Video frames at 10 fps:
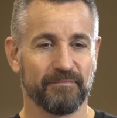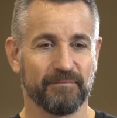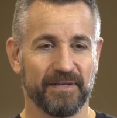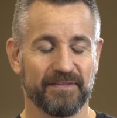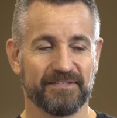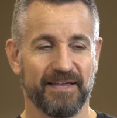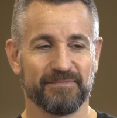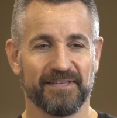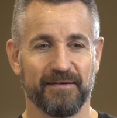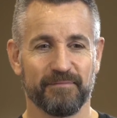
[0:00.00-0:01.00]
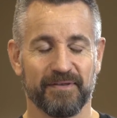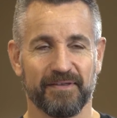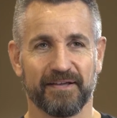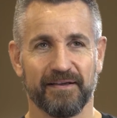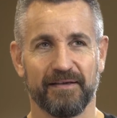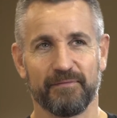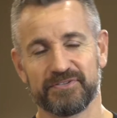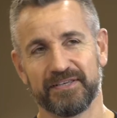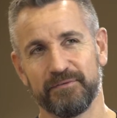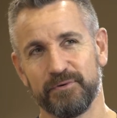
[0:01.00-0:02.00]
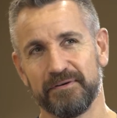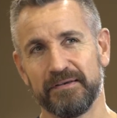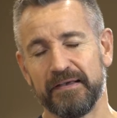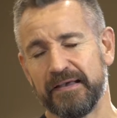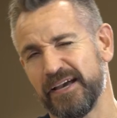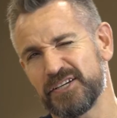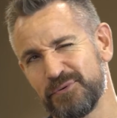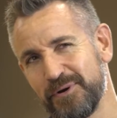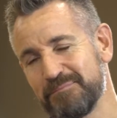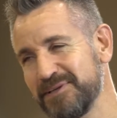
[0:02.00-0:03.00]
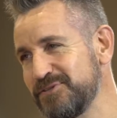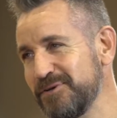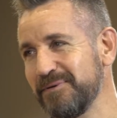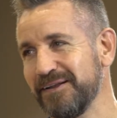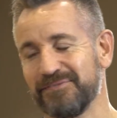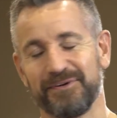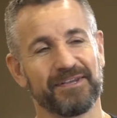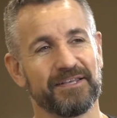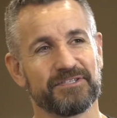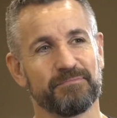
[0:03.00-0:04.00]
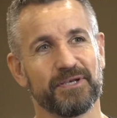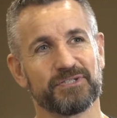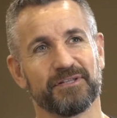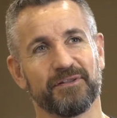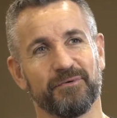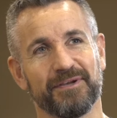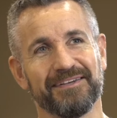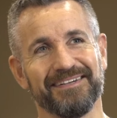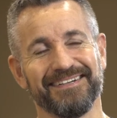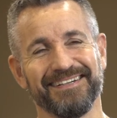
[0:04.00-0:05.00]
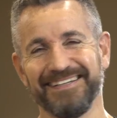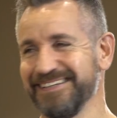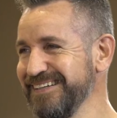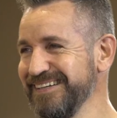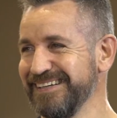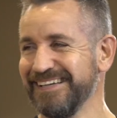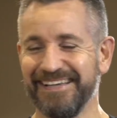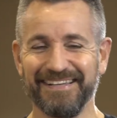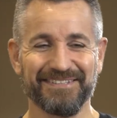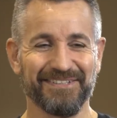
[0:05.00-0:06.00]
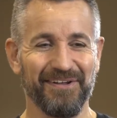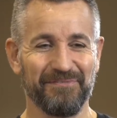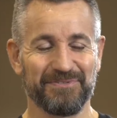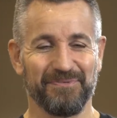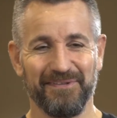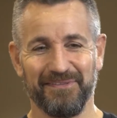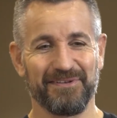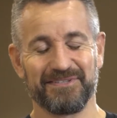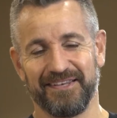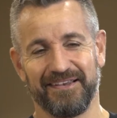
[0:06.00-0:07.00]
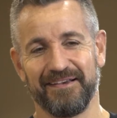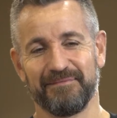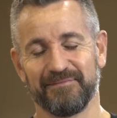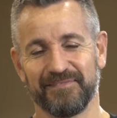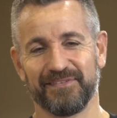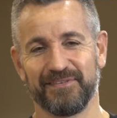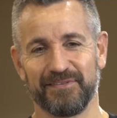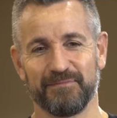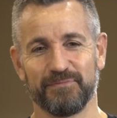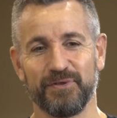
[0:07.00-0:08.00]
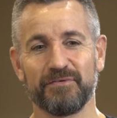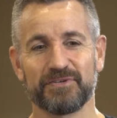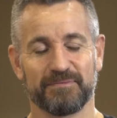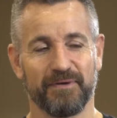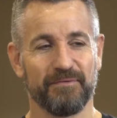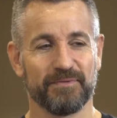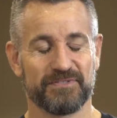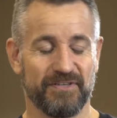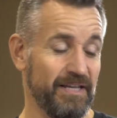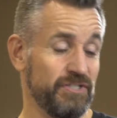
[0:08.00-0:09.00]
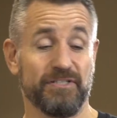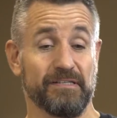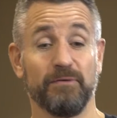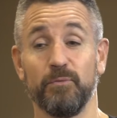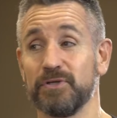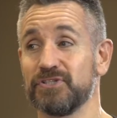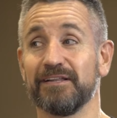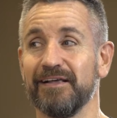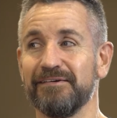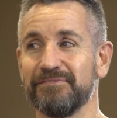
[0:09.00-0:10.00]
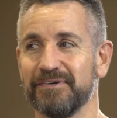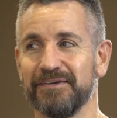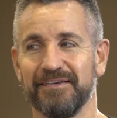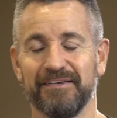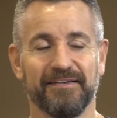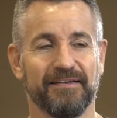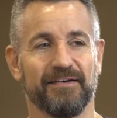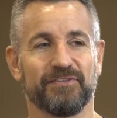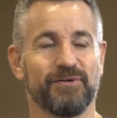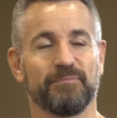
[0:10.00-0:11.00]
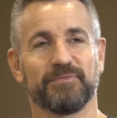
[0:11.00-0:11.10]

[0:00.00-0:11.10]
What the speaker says: but at the same time, I was thinking, well, actually, it won't be too bad if I don't get smashed in the ring. So it was one of those nervous moments. So I actually didn't watch it live. I thought